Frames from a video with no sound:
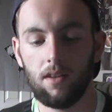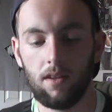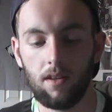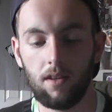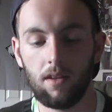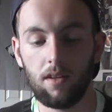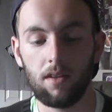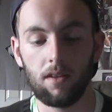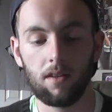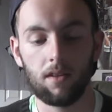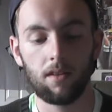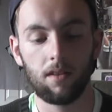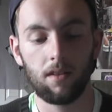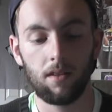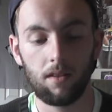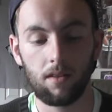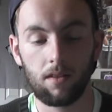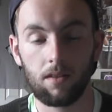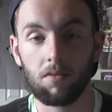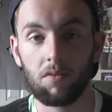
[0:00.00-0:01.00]
Uh,
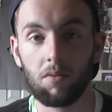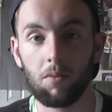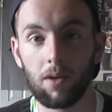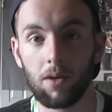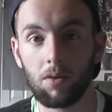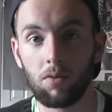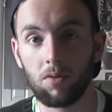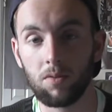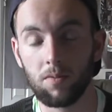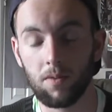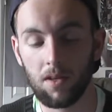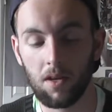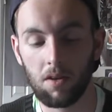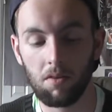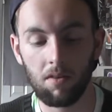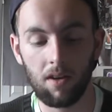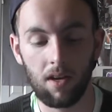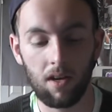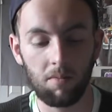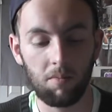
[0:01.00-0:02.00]
for my coursework I
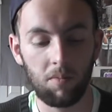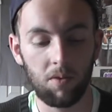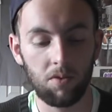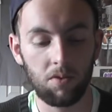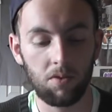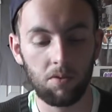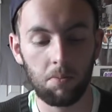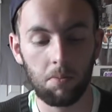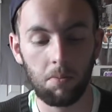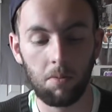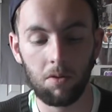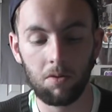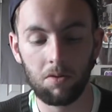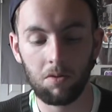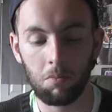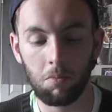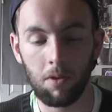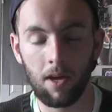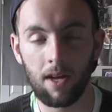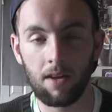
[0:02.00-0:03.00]
created a musical
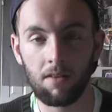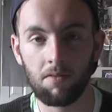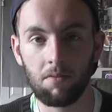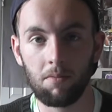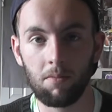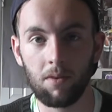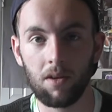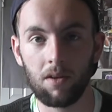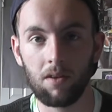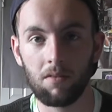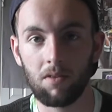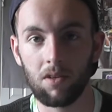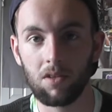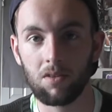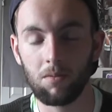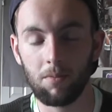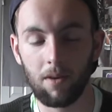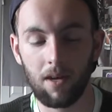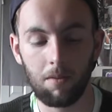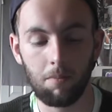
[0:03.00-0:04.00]
promotion pack for my
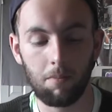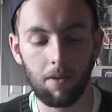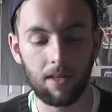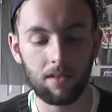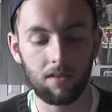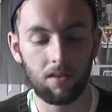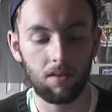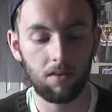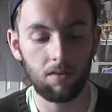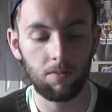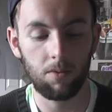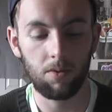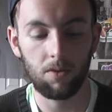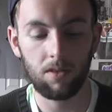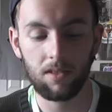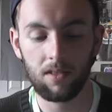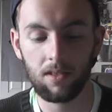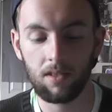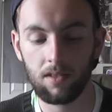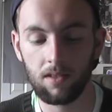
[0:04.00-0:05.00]
fictional band Pasco's
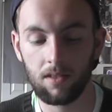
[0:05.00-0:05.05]
Boys.